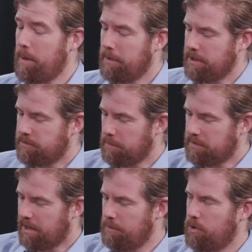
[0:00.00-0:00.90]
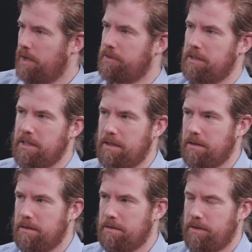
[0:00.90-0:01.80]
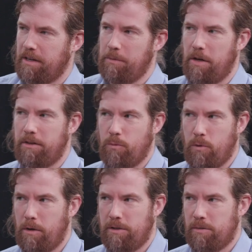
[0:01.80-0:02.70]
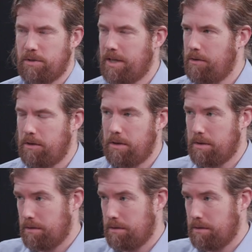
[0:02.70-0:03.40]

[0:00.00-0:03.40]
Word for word: Right, because from the time you got the lead to the time you got the warrants was how long?